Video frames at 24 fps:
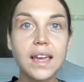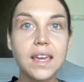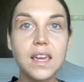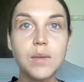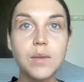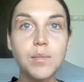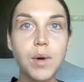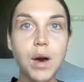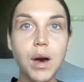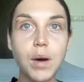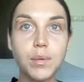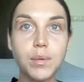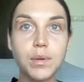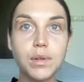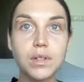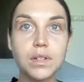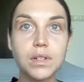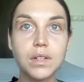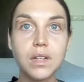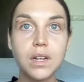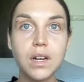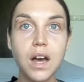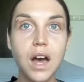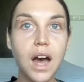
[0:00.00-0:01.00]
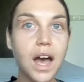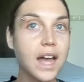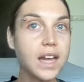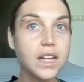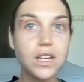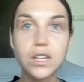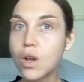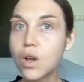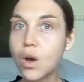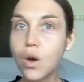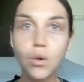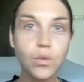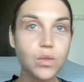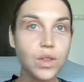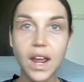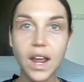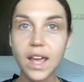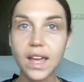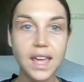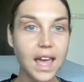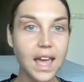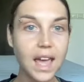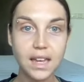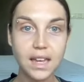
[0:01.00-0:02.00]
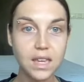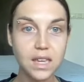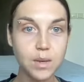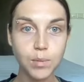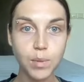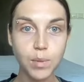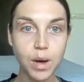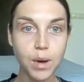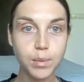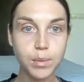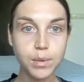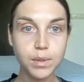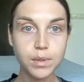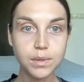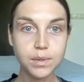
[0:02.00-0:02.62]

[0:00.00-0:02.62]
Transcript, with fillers: keep up. I know that I can't keep up.